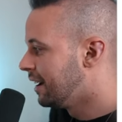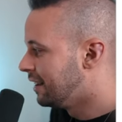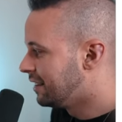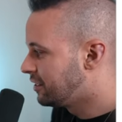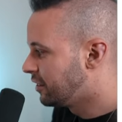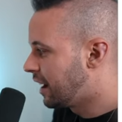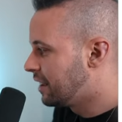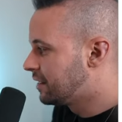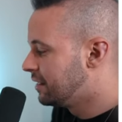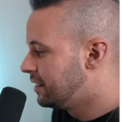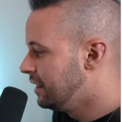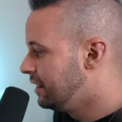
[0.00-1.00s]
And as you guys
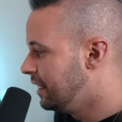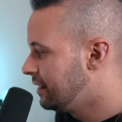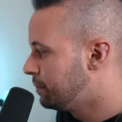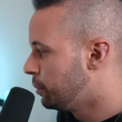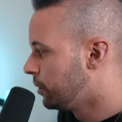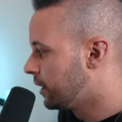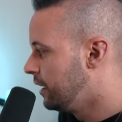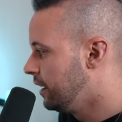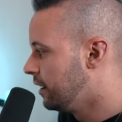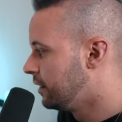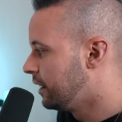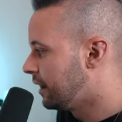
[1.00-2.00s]
can see, this book
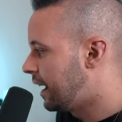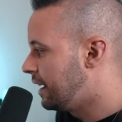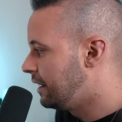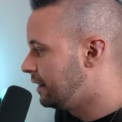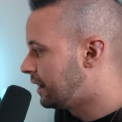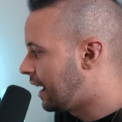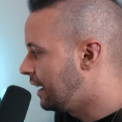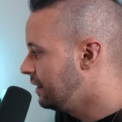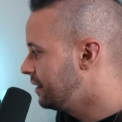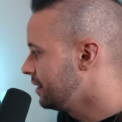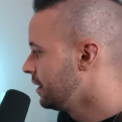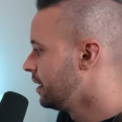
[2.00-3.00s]
here, The Lightning
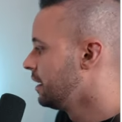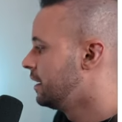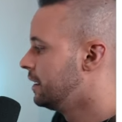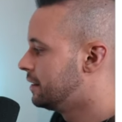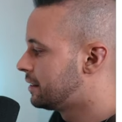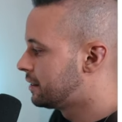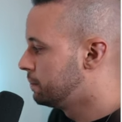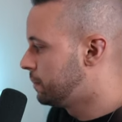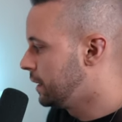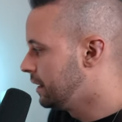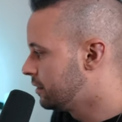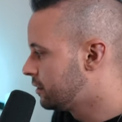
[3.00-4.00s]
Knight, it's
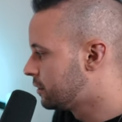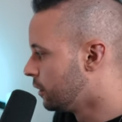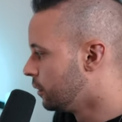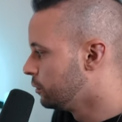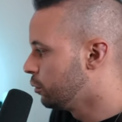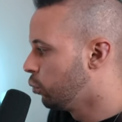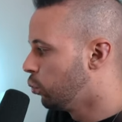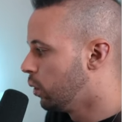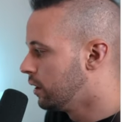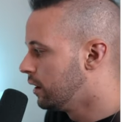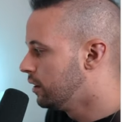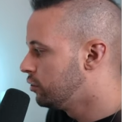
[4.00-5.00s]
been sold
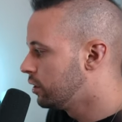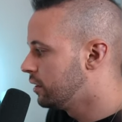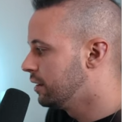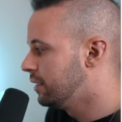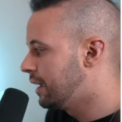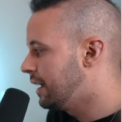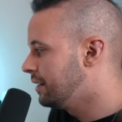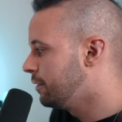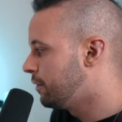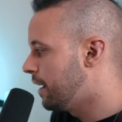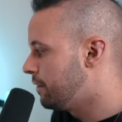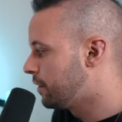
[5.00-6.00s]

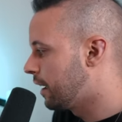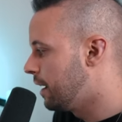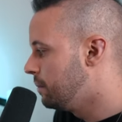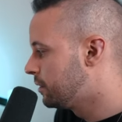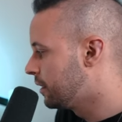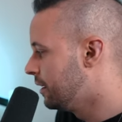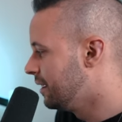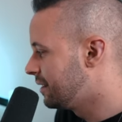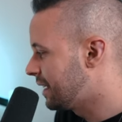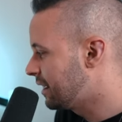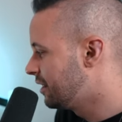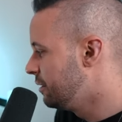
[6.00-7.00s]
195 times, and
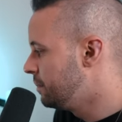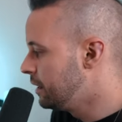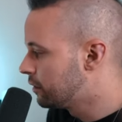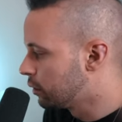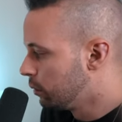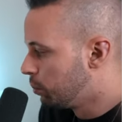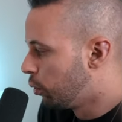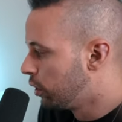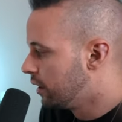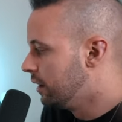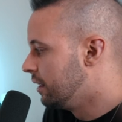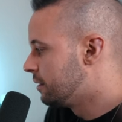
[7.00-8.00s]
it's actually been sold more
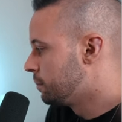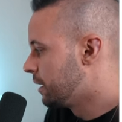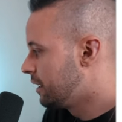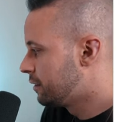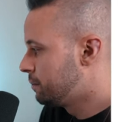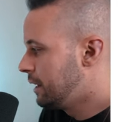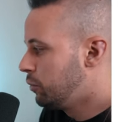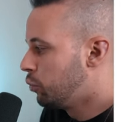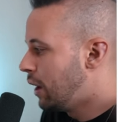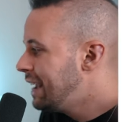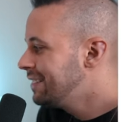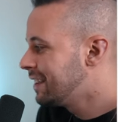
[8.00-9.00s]
than this, but it's been
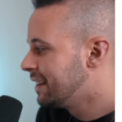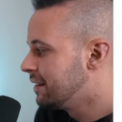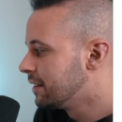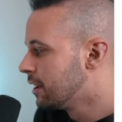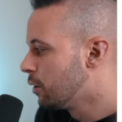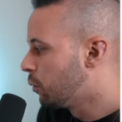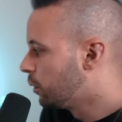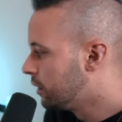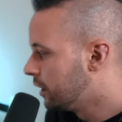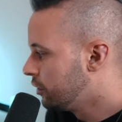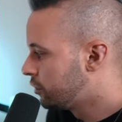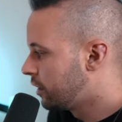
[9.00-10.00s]
rated
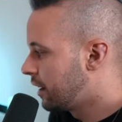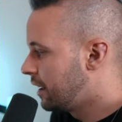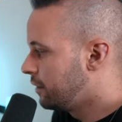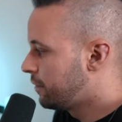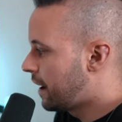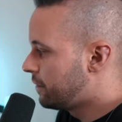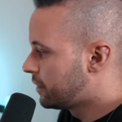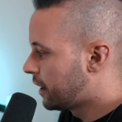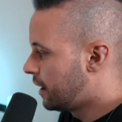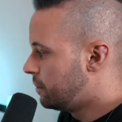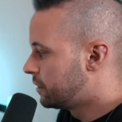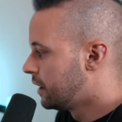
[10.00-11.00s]
195
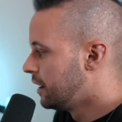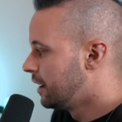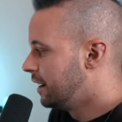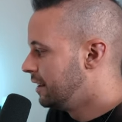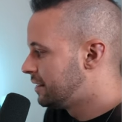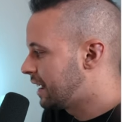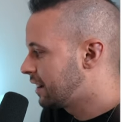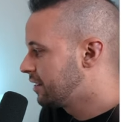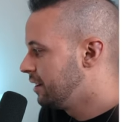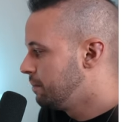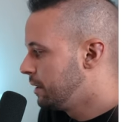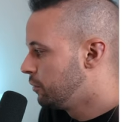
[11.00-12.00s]
times, and it's
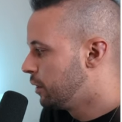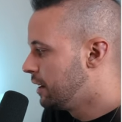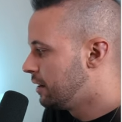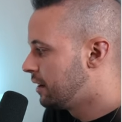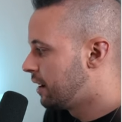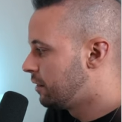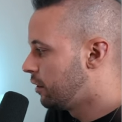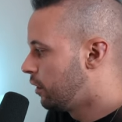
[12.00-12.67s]
actually been rated at